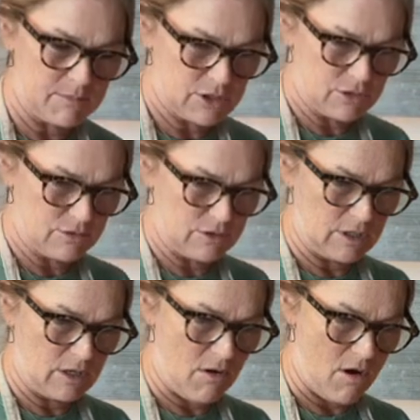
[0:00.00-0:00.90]

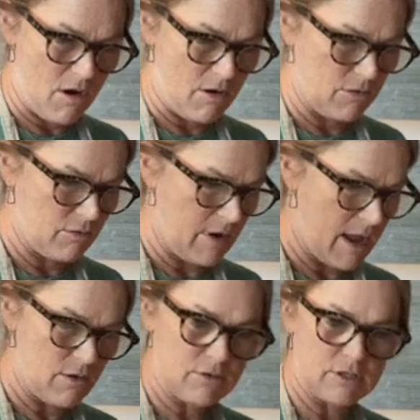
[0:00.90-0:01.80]
choosing are
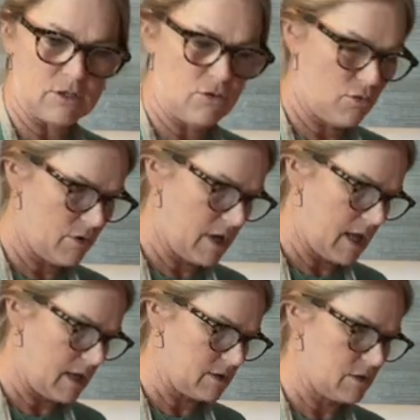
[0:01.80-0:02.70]
ground
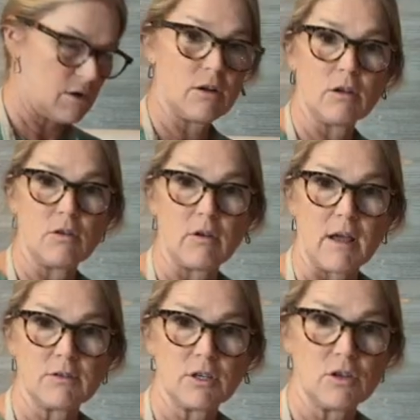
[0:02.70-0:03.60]
coriander,
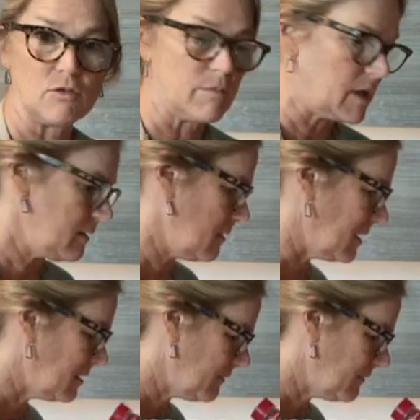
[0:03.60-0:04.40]
ground cumin. I love